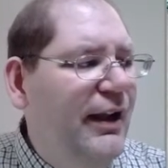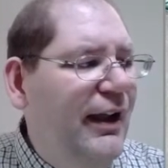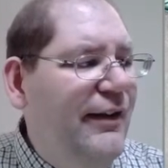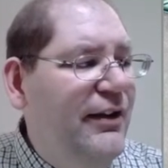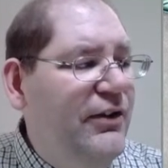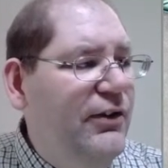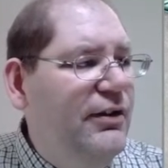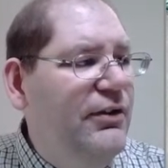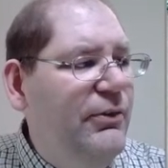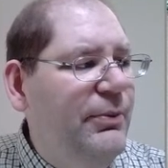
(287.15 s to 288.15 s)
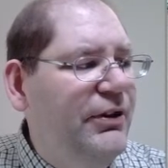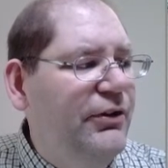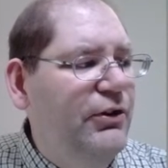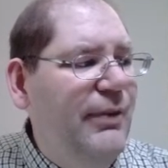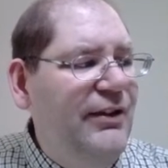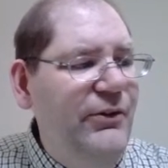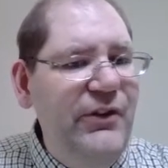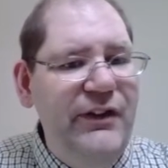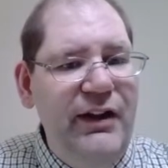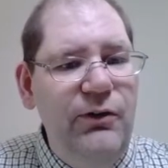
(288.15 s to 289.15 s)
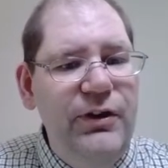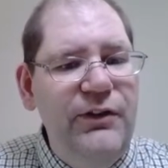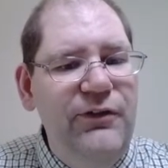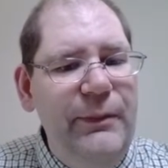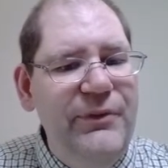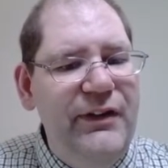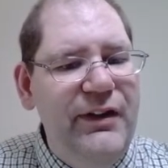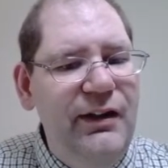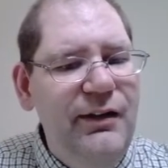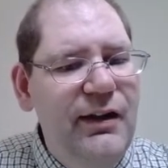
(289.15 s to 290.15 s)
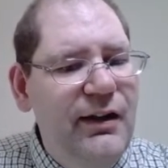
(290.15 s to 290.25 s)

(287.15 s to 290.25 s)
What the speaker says: And you just put your 2x2s in there or your flips in there,